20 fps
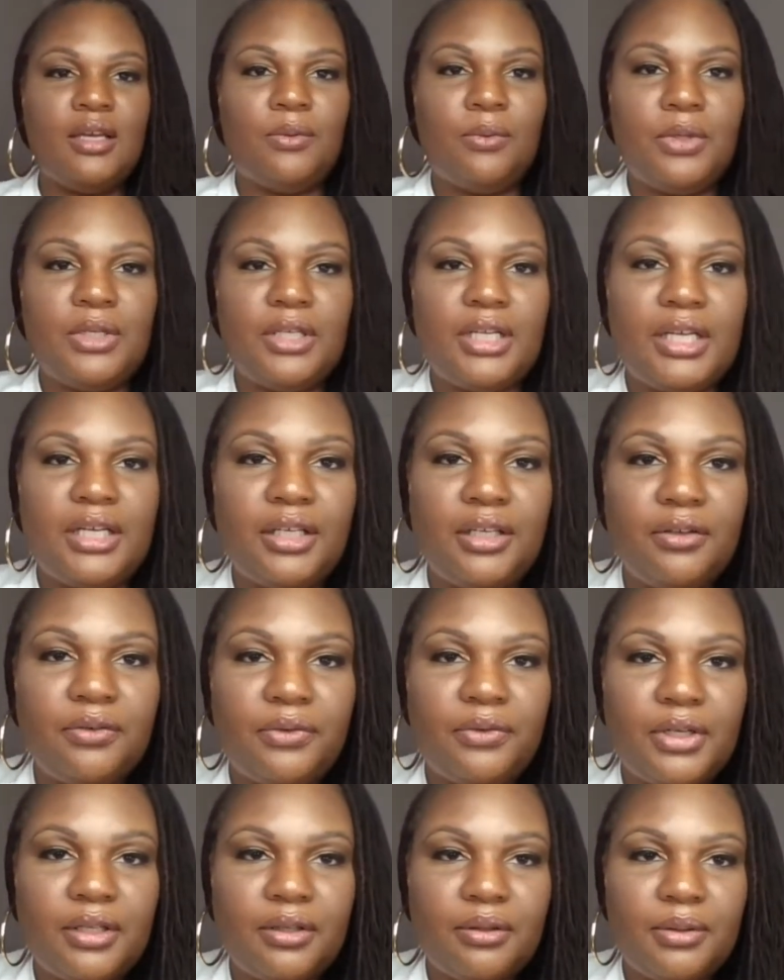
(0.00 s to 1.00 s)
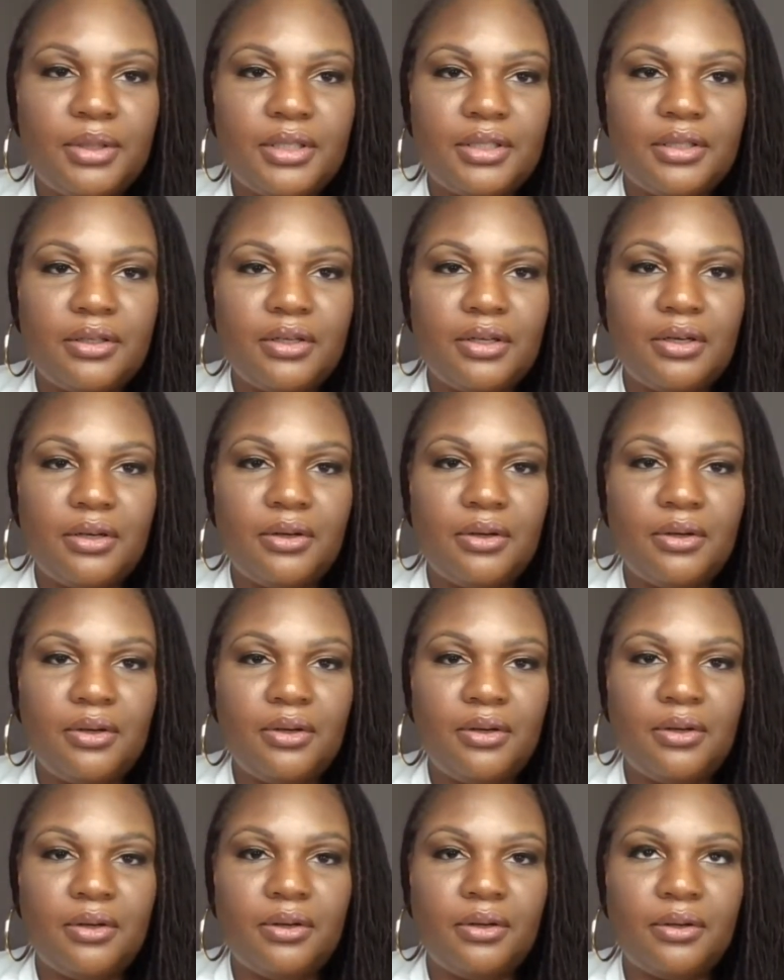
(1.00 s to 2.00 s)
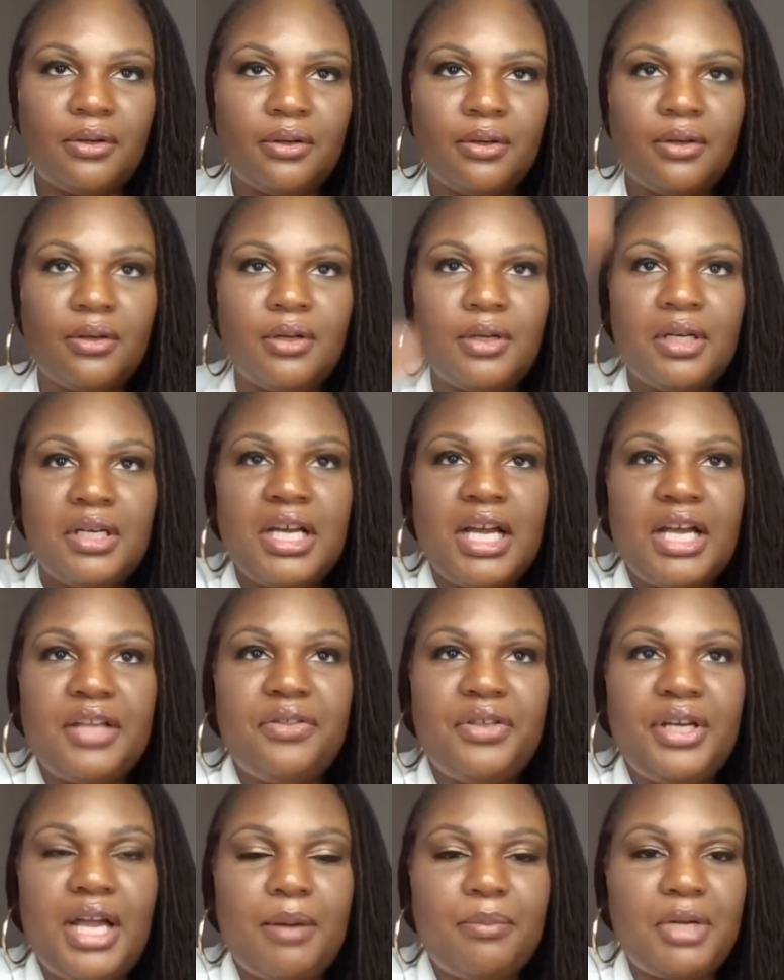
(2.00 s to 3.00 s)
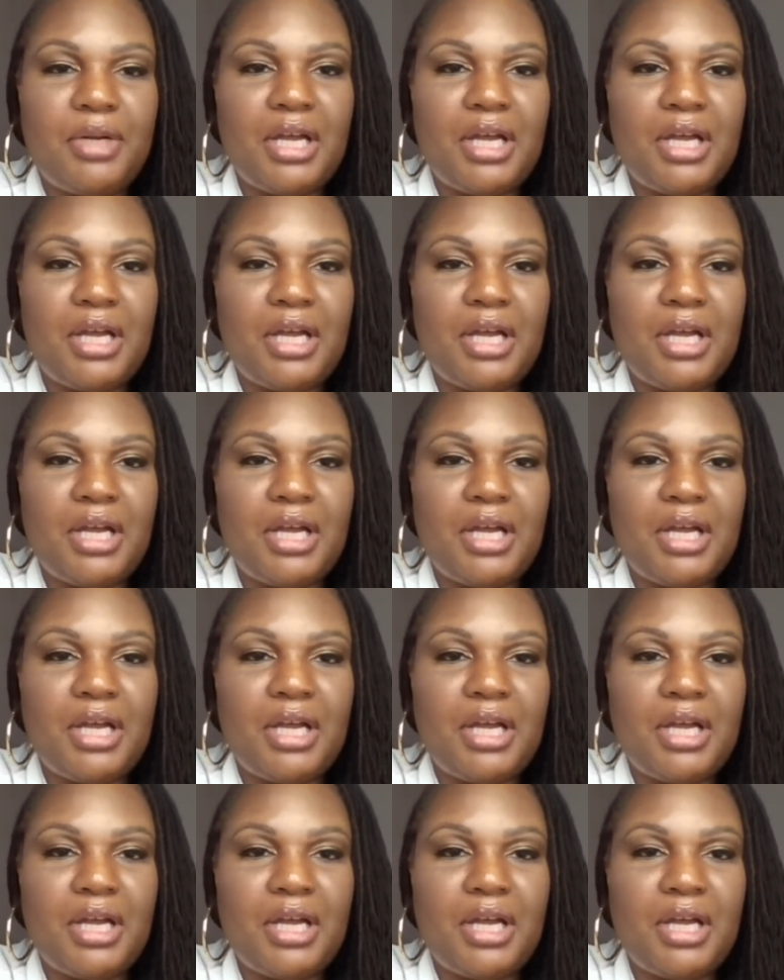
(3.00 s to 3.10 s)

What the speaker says: We're letting your followers know. I think I'm